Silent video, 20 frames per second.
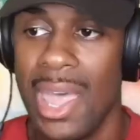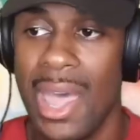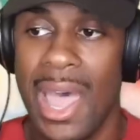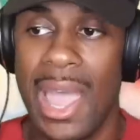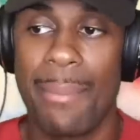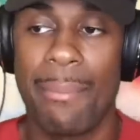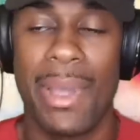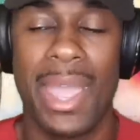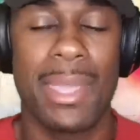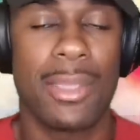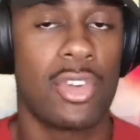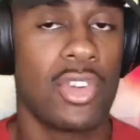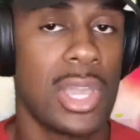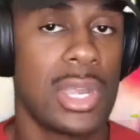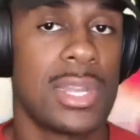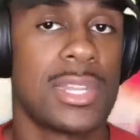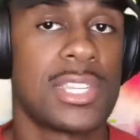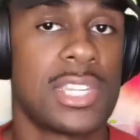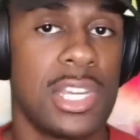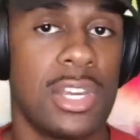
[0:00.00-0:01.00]
I might
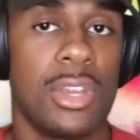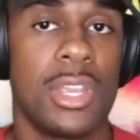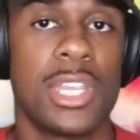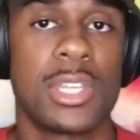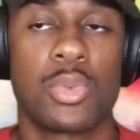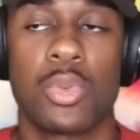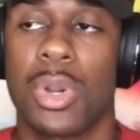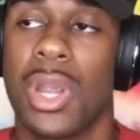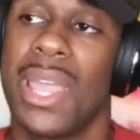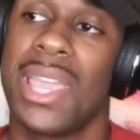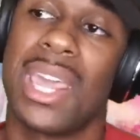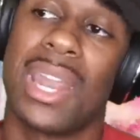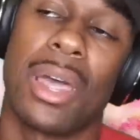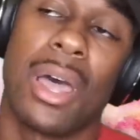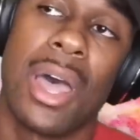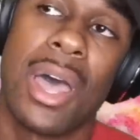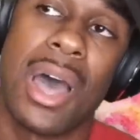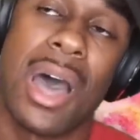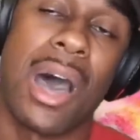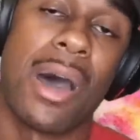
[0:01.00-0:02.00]
create a series where
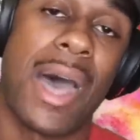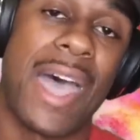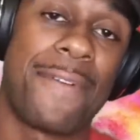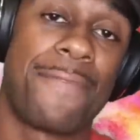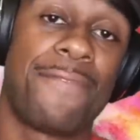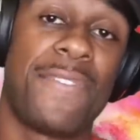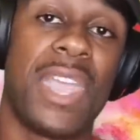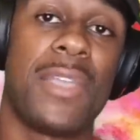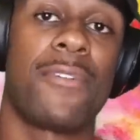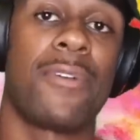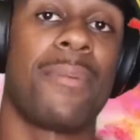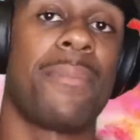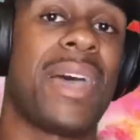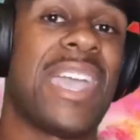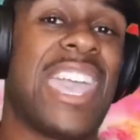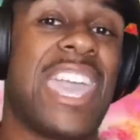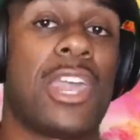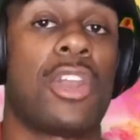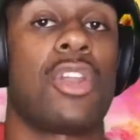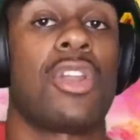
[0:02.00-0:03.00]
I favor my
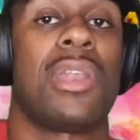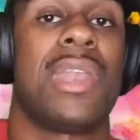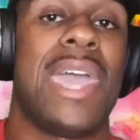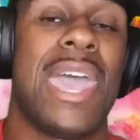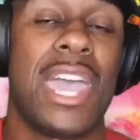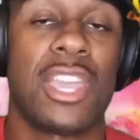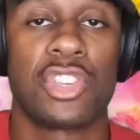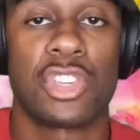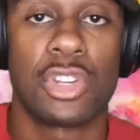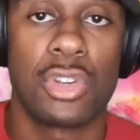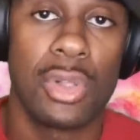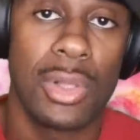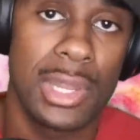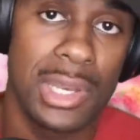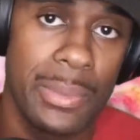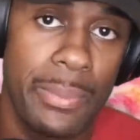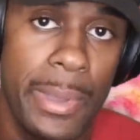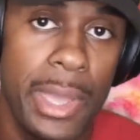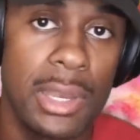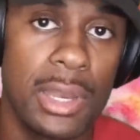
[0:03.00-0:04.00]
international
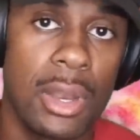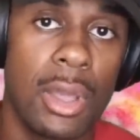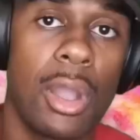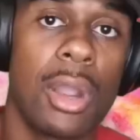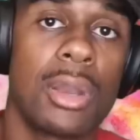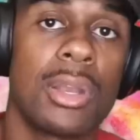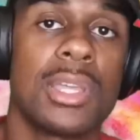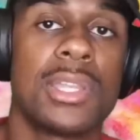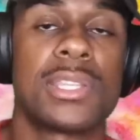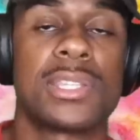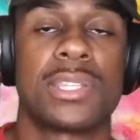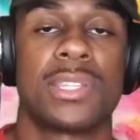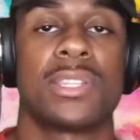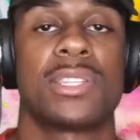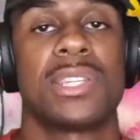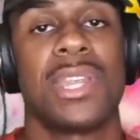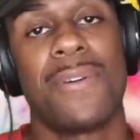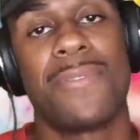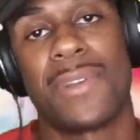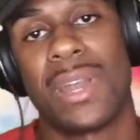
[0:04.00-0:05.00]
independent artists and
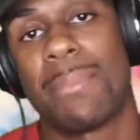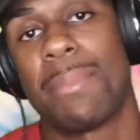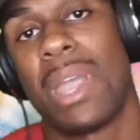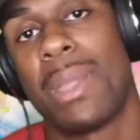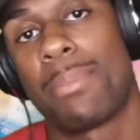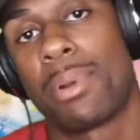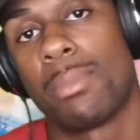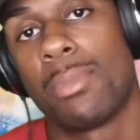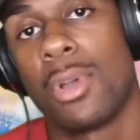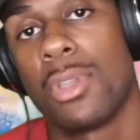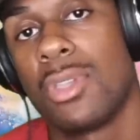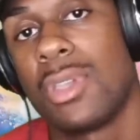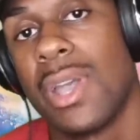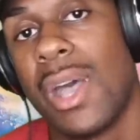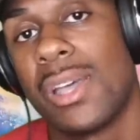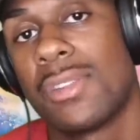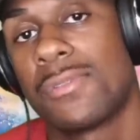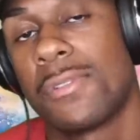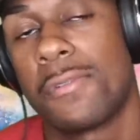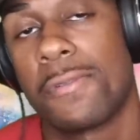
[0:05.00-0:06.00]
stuff, and I might promote you
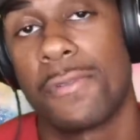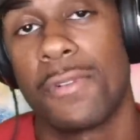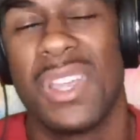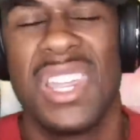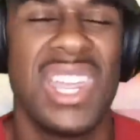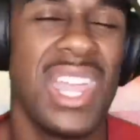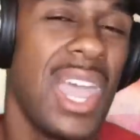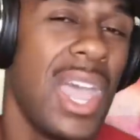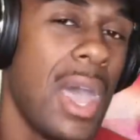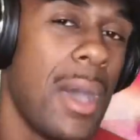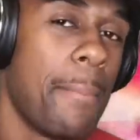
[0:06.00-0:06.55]
guys for free,